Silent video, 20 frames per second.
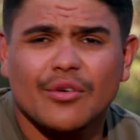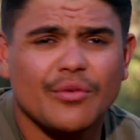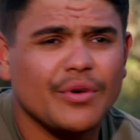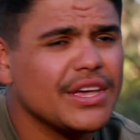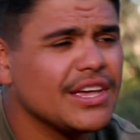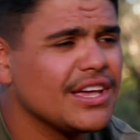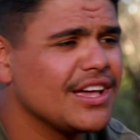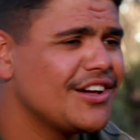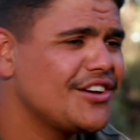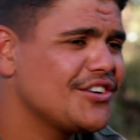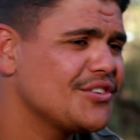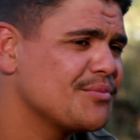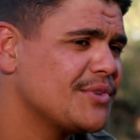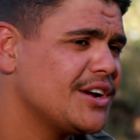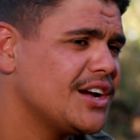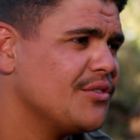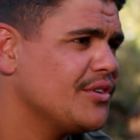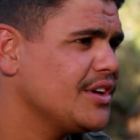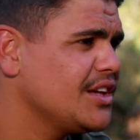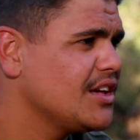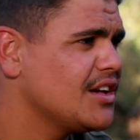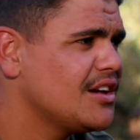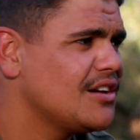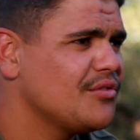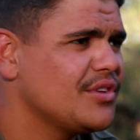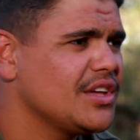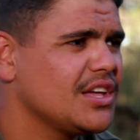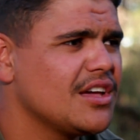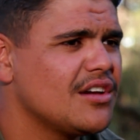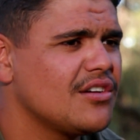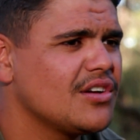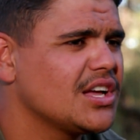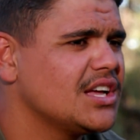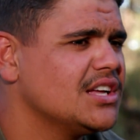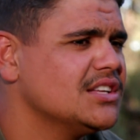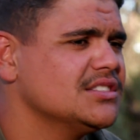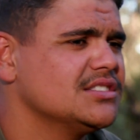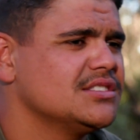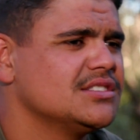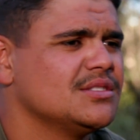where you going, bro? Where you going? Where you going,
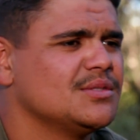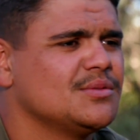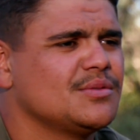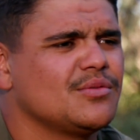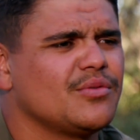cuz?